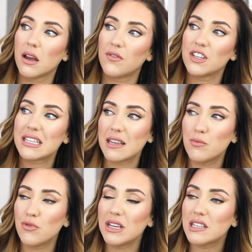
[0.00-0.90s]
For
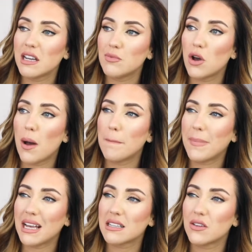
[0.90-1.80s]
some reason I'm not a
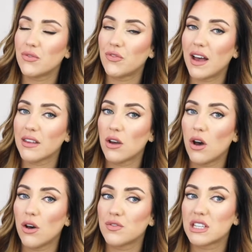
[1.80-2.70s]
massive fan
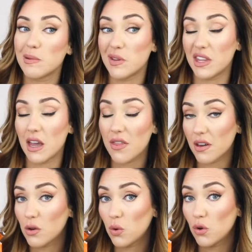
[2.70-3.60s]
of some of the other
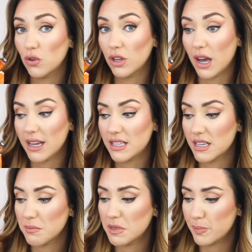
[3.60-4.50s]
corn
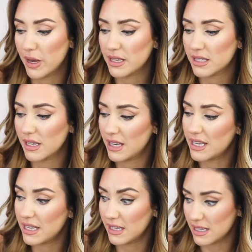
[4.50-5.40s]
items, but
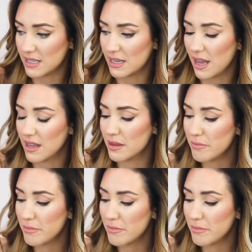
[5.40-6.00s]
he does like the